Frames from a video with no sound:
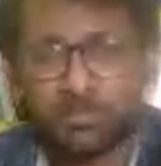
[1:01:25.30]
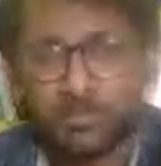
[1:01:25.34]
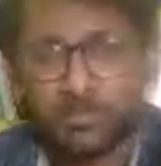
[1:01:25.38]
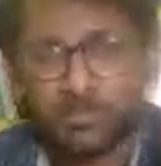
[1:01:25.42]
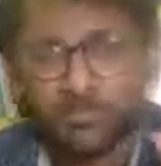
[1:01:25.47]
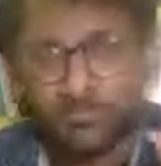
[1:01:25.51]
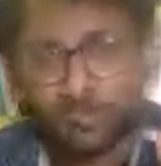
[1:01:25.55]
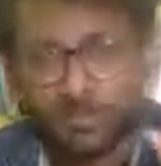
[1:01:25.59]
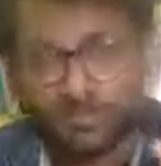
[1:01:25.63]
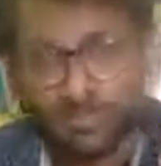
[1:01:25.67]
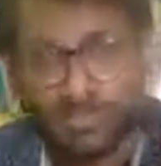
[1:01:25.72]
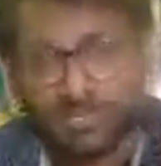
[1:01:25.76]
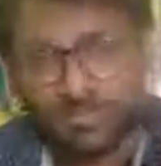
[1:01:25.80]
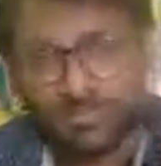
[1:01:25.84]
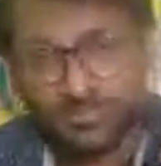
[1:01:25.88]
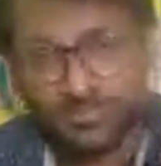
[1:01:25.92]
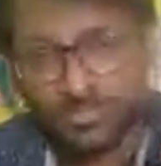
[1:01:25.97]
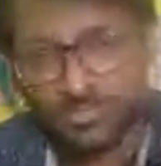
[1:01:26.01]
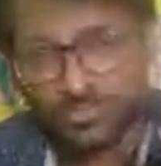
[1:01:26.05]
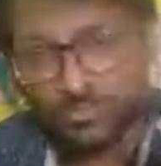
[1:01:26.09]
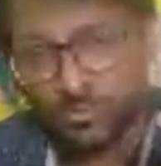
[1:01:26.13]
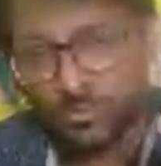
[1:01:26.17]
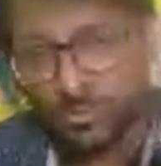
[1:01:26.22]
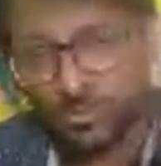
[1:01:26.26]
So when it
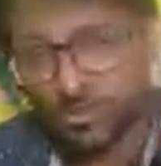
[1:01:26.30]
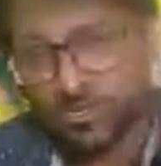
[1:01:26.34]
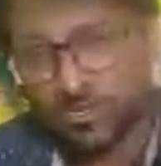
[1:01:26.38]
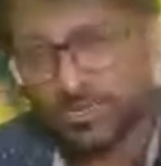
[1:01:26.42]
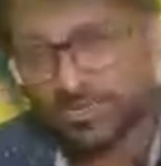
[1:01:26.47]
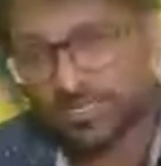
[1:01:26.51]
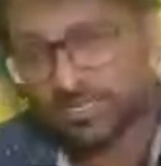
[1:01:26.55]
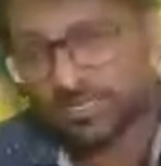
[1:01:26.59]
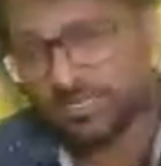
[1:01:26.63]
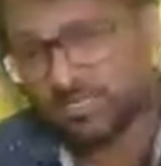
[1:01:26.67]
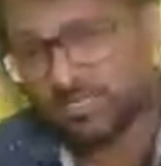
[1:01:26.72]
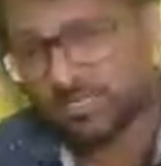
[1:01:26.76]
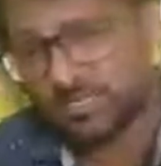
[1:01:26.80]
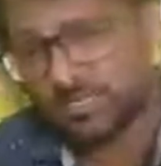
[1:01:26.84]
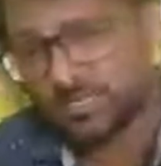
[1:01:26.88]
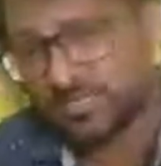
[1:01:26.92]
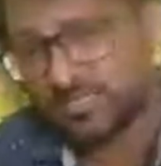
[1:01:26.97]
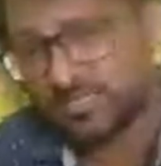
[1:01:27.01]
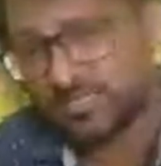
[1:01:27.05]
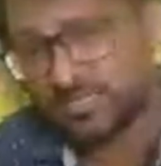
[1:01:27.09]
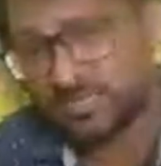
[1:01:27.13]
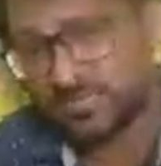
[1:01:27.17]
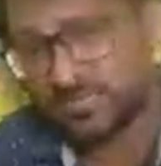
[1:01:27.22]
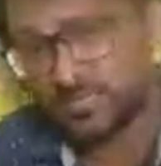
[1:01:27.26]
comes to
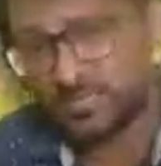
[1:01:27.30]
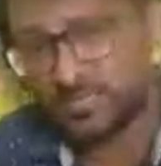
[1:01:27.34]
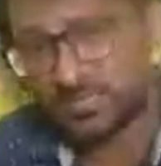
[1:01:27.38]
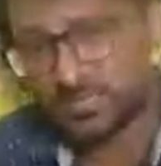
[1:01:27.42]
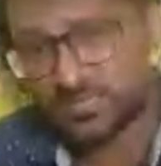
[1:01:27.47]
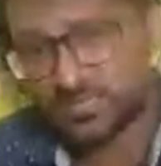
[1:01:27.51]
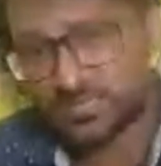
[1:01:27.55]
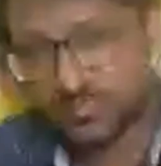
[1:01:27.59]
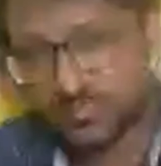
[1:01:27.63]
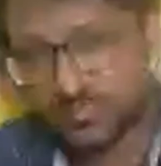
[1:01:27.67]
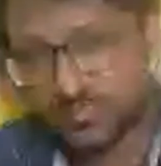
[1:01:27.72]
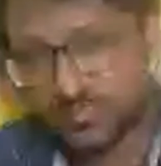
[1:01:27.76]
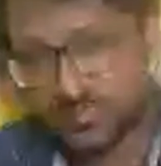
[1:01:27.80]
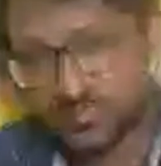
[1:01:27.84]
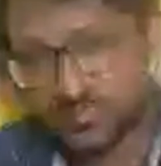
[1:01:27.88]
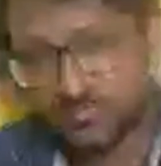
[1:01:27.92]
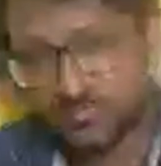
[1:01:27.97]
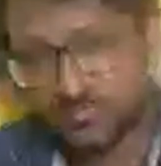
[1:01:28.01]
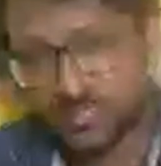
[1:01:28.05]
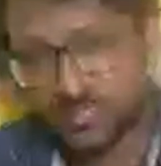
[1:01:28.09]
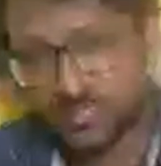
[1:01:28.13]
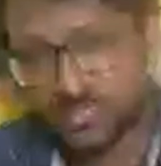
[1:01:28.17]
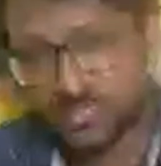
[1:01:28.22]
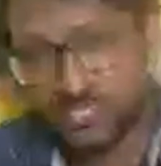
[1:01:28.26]
volatile subjects,
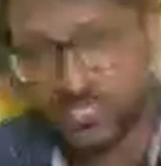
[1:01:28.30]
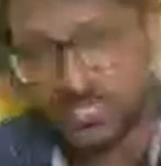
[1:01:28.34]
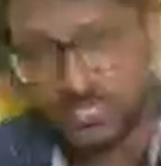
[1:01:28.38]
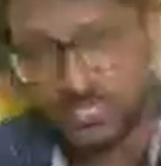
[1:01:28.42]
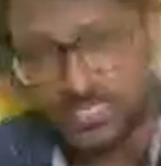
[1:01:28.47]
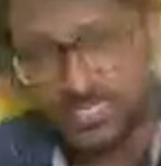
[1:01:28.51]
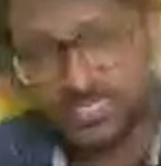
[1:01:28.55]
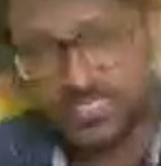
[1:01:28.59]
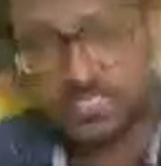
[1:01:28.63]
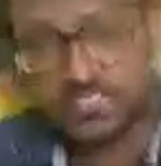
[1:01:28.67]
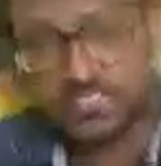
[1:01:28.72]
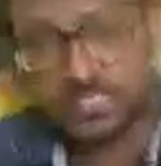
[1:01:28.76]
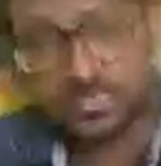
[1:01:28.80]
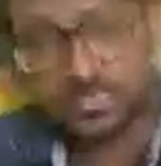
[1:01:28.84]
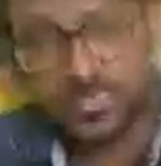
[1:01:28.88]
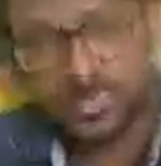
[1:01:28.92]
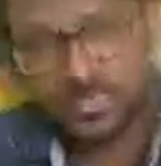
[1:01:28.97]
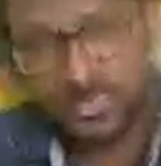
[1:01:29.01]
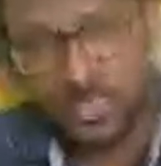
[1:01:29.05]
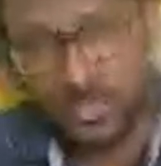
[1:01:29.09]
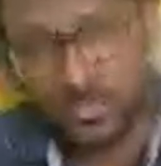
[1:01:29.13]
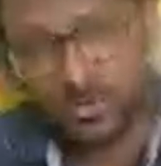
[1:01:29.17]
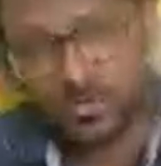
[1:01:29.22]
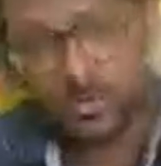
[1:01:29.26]
right, which needs to
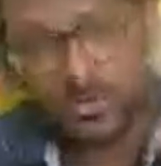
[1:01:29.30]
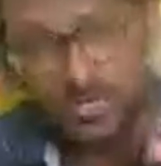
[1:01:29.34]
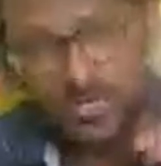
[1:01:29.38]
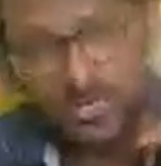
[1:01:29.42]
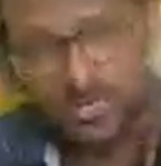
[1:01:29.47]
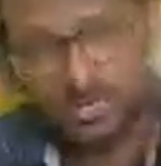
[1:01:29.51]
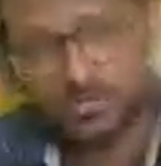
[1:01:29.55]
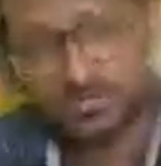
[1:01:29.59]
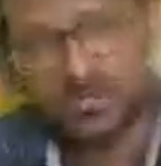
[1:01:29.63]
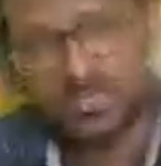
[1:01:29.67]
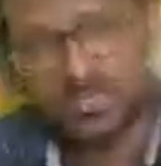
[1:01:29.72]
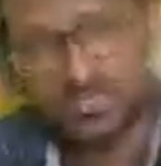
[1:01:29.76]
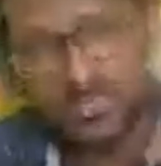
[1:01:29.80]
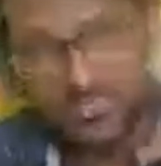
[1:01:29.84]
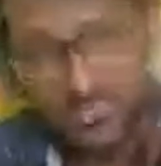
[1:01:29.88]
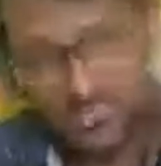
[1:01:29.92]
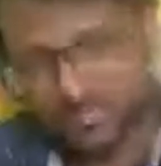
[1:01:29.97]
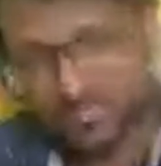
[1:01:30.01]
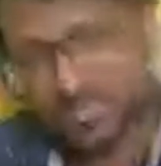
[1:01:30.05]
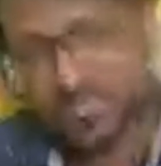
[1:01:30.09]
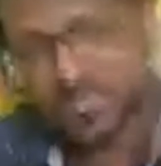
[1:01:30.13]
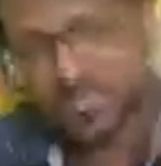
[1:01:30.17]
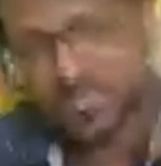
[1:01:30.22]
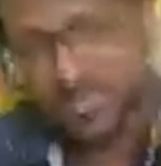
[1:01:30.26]
be thoroughly revised
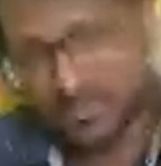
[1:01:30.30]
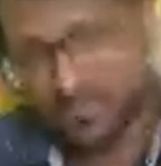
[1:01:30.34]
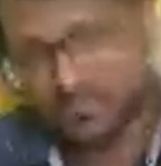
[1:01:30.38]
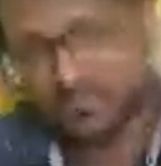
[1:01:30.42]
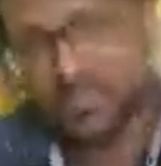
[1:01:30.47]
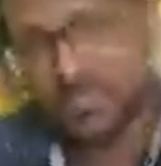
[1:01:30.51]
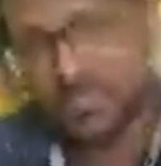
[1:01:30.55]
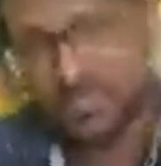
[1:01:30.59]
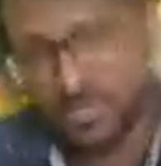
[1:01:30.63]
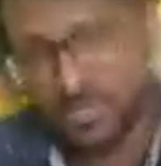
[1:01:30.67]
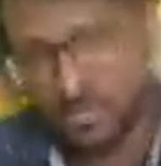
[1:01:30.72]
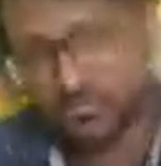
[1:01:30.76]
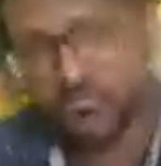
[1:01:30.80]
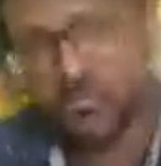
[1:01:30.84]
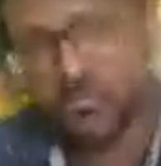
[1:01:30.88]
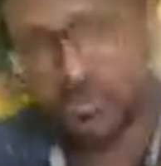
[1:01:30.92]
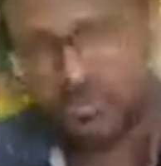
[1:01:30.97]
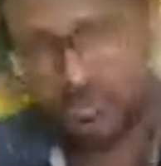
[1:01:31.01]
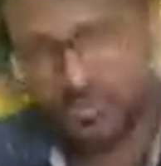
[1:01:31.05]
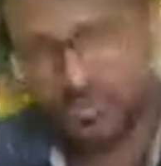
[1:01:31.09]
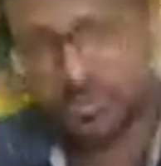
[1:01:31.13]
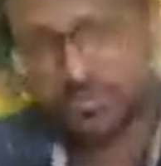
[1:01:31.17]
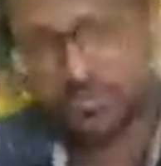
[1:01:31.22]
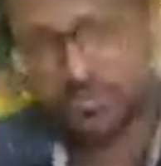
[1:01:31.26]
every now
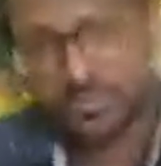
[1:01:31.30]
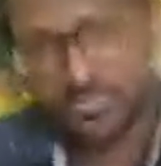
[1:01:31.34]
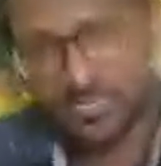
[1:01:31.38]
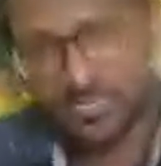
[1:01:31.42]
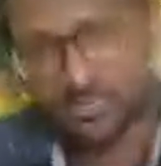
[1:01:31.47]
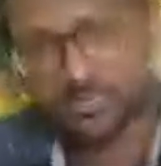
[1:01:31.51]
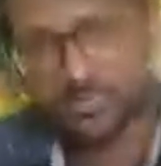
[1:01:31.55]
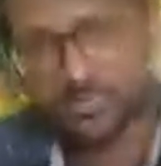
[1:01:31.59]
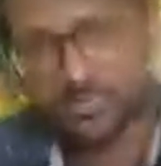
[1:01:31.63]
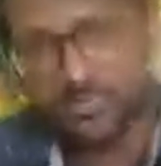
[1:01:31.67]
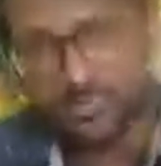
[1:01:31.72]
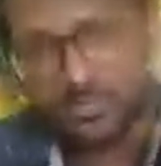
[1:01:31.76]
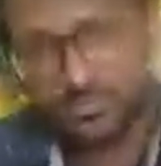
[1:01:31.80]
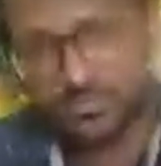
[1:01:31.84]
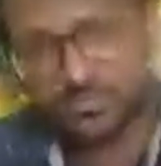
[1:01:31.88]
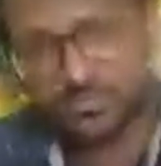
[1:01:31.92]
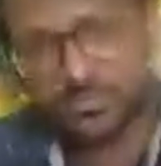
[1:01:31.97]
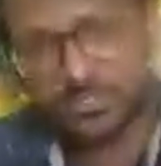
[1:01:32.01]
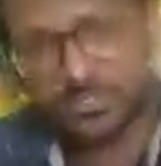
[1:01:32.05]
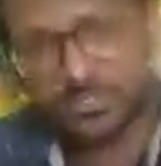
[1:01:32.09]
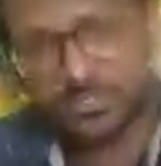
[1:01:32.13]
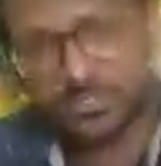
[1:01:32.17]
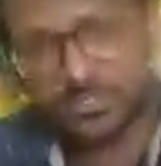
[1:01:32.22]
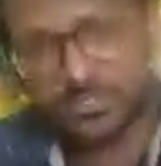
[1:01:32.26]
and then only
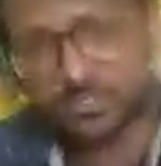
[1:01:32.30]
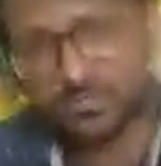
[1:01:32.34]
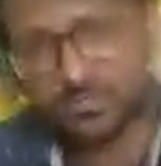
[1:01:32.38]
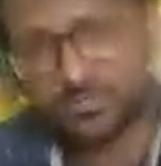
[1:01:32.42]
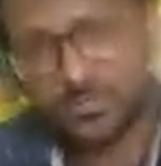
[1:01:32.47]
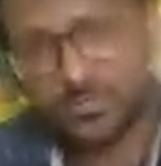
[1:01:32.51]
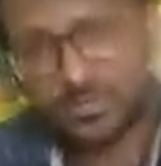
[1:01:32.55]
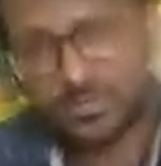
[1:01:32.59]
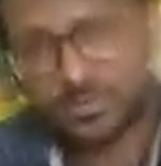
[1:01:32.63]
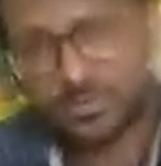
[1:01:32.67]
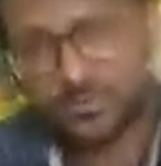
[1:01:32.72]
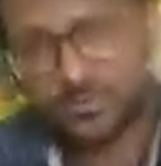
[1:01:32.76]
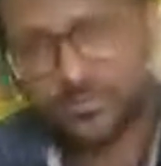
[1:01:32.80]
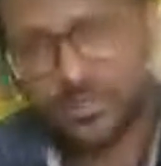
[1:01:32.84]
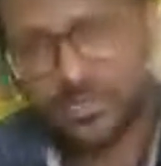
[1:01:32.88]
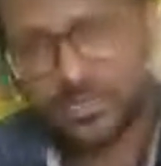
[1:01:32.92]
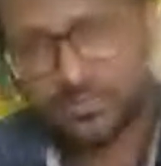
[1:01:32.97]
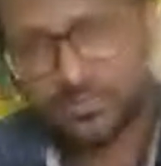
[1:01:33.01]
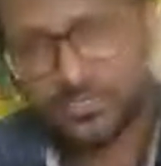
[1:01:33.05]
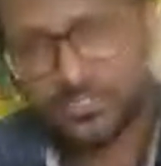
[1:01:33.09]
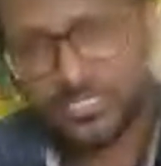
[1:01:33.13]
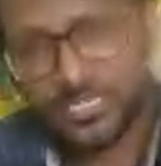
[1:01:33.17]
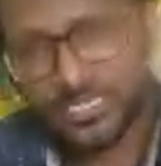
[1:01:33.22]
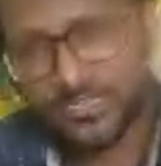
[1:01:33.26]
you develop
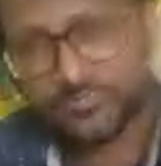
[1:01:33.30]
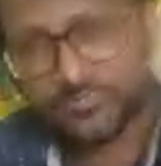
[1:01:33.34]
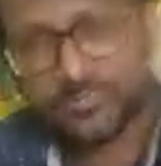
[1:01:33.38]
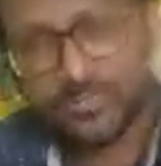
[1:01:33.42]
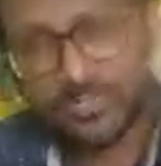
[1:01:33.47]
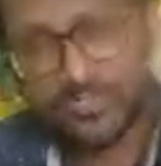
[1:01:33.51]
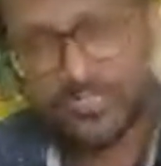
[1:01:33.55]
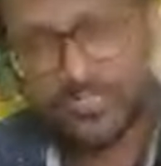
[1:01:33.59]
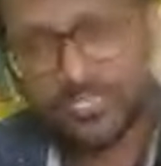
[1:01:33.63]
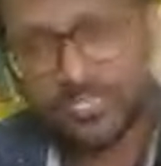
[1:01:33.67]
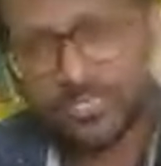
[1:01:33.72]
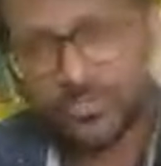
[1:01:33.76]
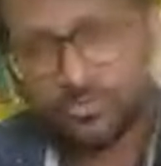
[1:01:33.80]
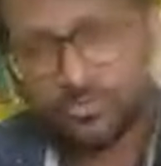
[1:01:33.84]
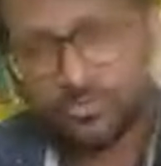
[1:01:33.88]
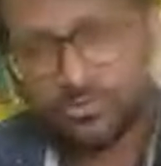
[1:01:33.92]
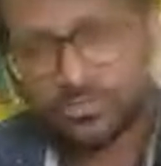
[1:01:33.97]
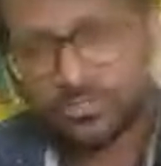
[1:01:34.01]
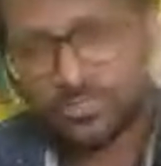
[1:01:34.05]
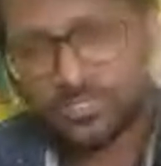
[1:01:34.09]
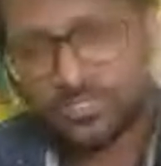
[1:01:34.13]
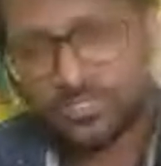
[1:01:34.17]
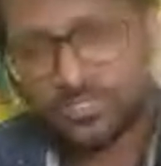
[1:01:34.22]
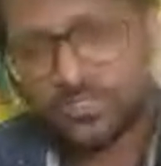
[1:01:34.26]
very much affinity
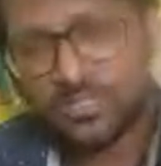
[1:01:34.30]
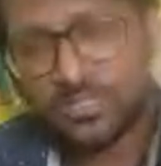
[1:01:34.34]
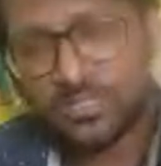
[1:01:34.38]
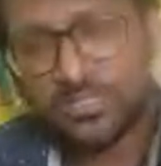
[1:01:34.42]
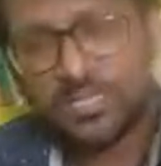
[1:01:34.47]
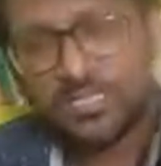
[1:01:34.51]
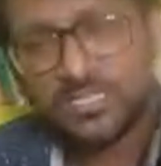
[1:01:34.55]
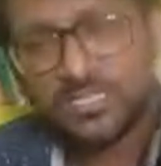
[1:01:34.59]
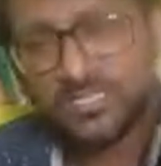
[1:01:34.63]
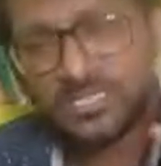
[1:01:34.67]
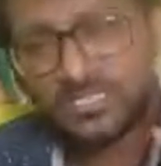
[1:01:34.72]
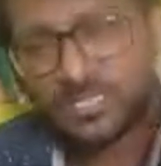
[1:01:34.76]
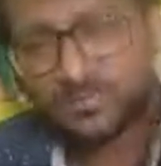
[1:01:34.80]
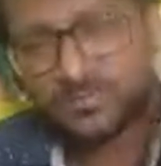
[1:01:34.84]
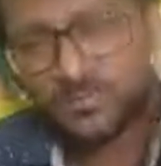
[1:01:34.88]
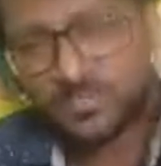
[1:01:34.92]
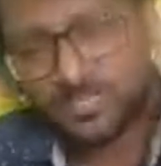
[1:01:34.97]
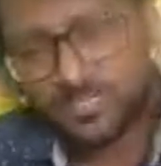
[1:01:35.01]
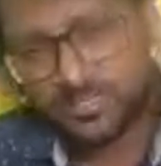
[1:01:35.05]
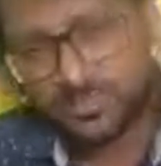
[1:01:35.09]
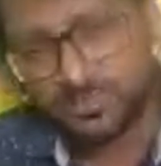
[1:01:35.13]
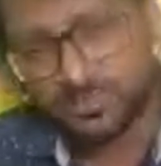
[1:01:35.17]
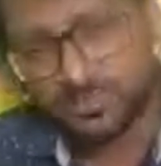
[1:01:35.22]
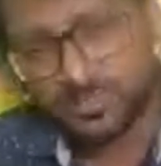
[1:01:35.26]
toward the
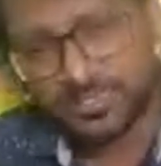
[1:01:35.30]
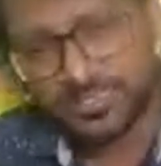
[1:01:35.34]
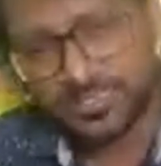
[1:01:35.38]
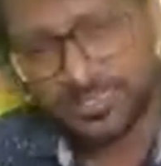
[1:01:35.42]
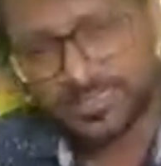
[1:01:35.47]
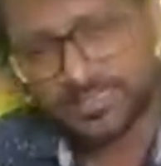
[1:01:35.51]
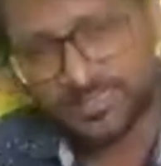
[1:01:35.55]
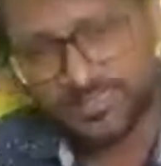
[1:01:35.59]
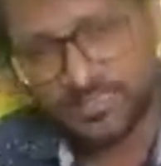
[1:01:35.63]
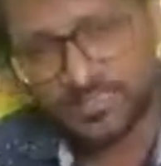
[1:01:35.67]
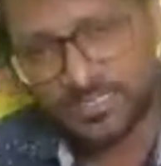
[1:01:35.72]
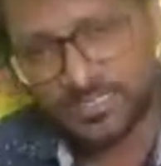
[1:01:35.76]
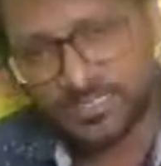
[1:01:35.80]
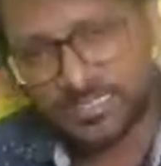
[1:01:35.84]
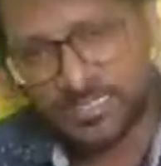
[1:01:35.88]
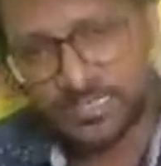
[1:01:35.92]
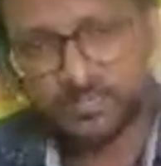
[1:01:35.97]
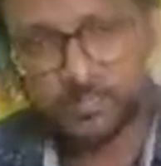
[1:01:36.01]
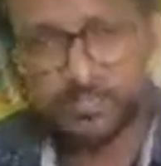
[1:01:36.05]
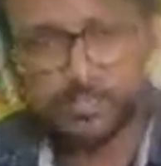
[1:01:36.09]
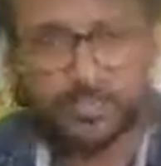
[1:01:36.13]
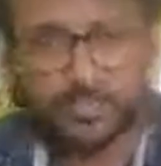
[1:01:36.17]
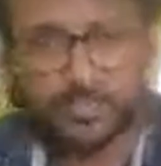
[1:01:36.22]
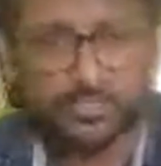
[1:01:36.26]
subject. You will get the
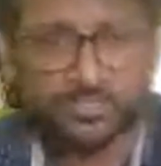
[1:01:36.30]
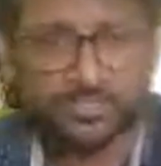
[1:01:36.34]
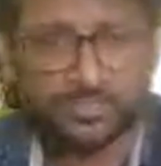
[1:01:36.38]
grip.